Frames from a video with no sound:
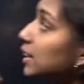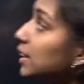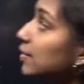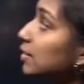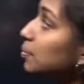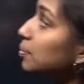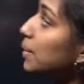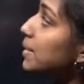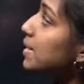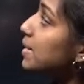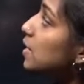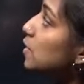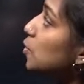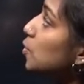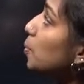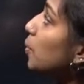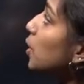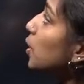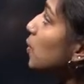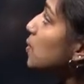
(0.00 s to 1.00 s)
with metal to
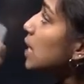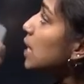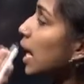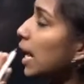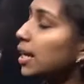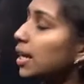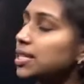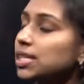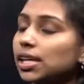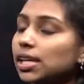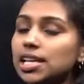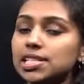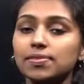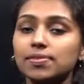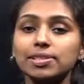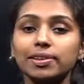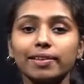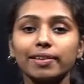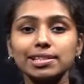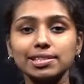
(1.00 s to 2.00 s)
produce hydrogen gas,
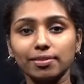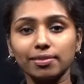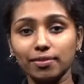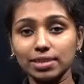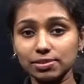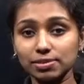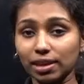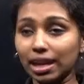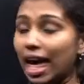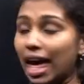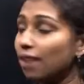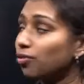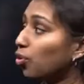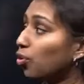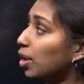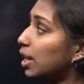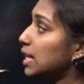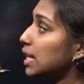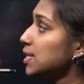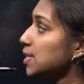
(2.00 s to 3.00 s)
which we have
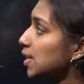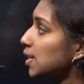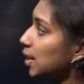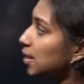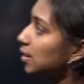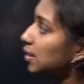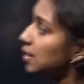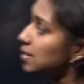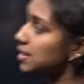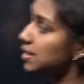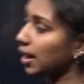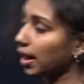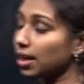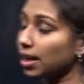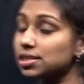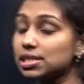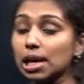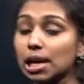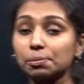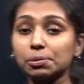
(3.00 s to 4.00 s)
already studied in the second
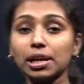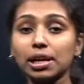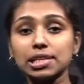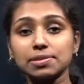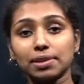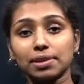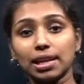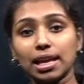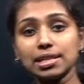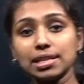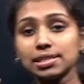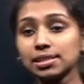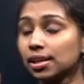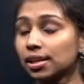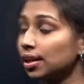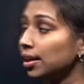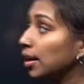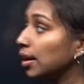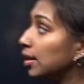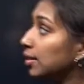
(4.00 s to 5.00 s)
chapter as well as
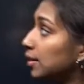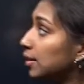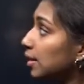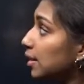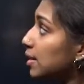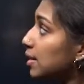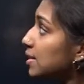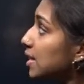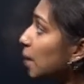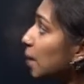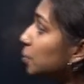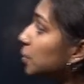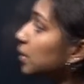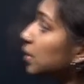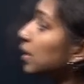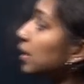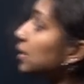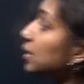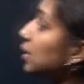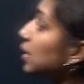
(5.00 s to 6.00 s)
third chapter,
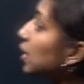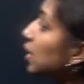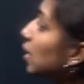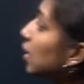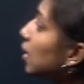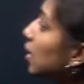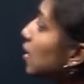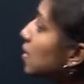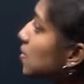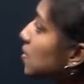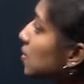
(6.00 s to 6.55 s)
right? So